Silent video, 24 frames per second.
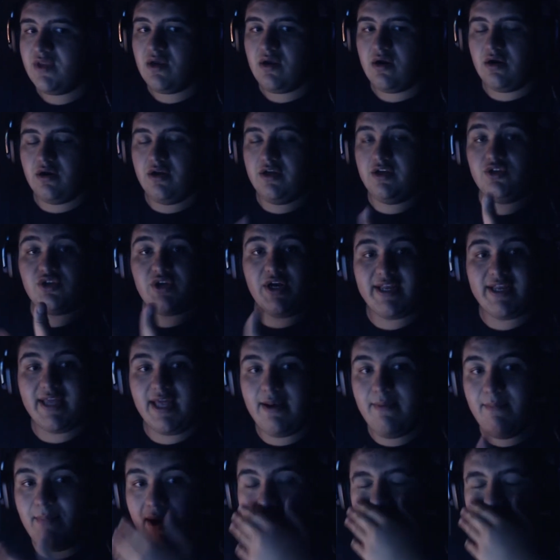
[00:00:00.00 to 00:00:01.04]
or you tried to get
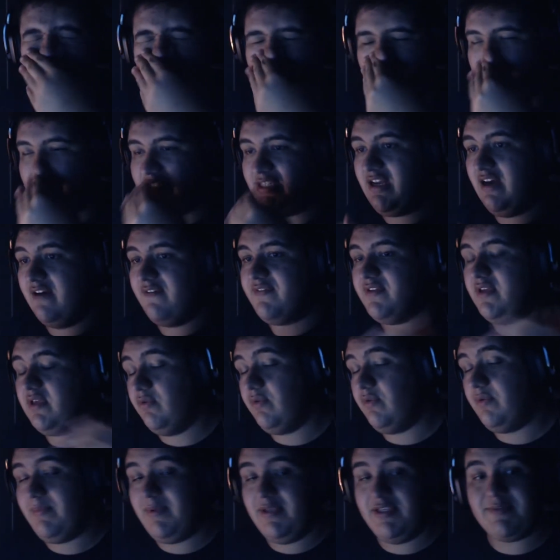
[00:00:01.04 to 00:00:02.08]
it modded and stuff, you
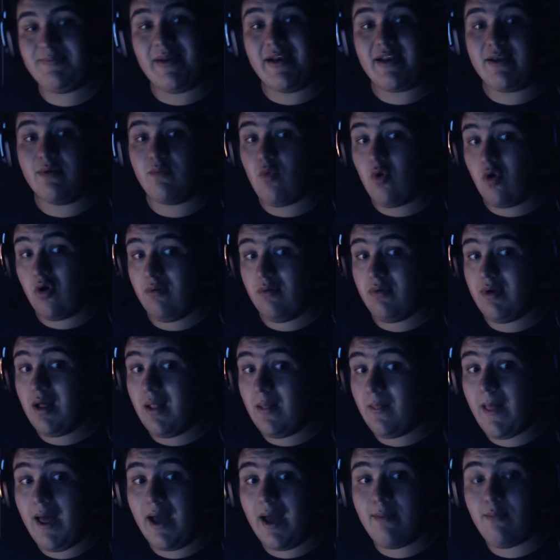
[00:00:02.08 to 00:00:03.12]
would be spending a
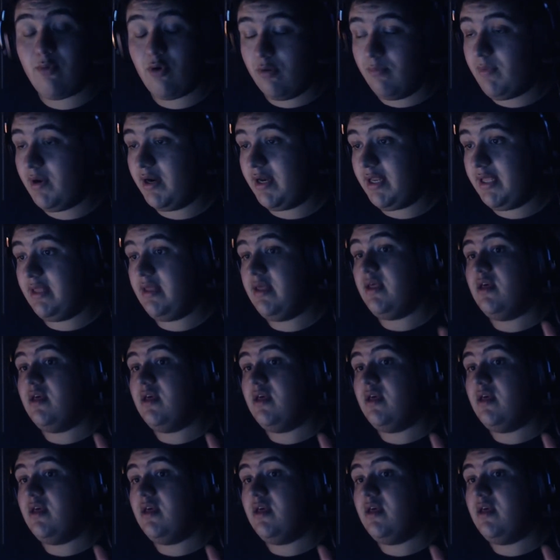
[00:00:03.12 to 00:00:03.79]
lot more money